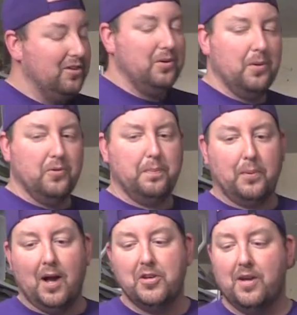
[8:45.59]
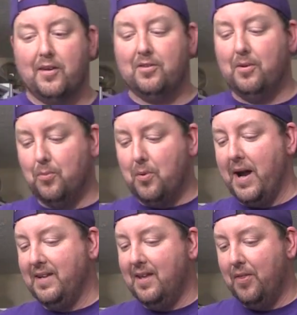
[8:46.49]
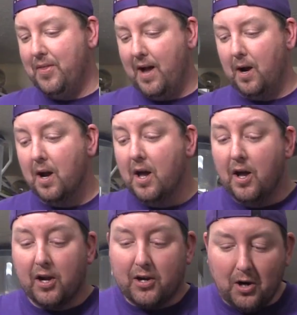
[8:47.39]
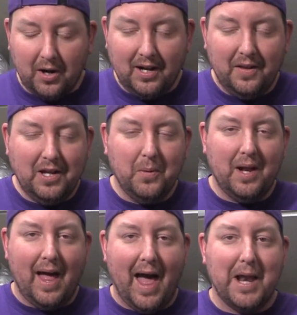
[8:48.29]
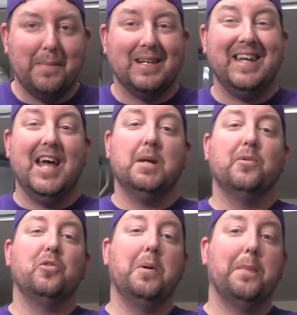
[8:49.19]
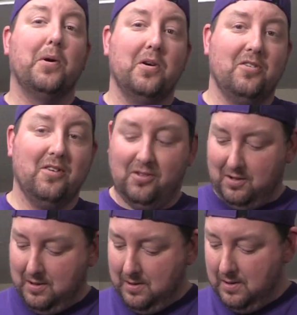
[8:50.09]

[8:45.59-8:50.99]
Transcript: to do those projects right there. Kurt, anything you want to add about the animals we purchased?